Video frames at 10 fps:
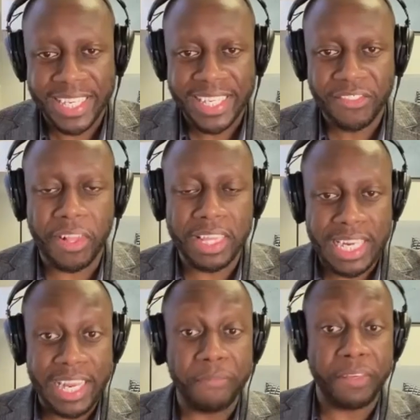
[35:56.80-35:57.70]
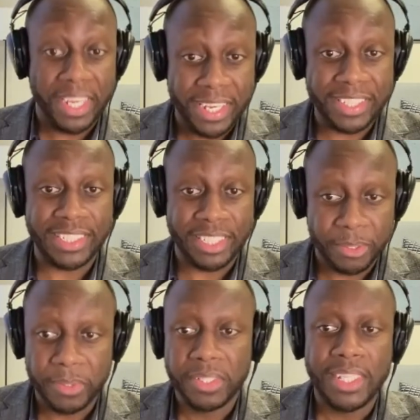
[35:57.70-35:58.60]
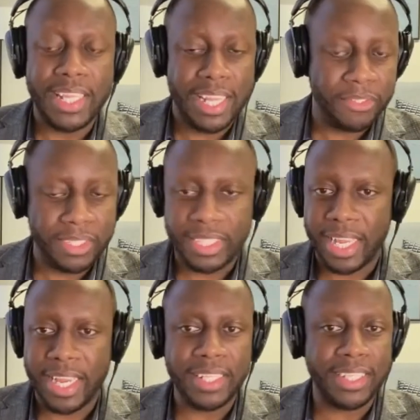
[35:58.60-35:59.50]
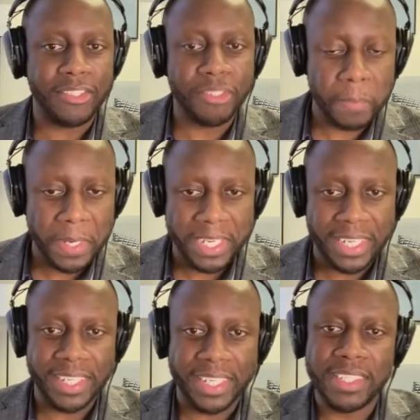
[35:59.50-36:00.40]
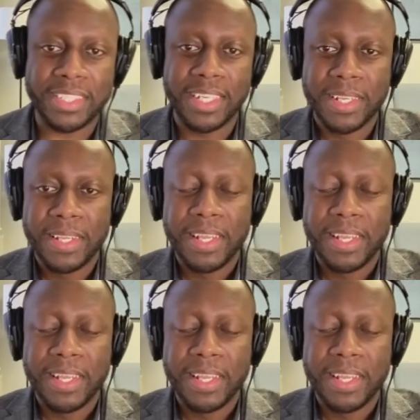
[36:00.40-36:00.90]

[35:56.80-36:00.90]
it, rather than leaving it until the end of the day, the end of the week. And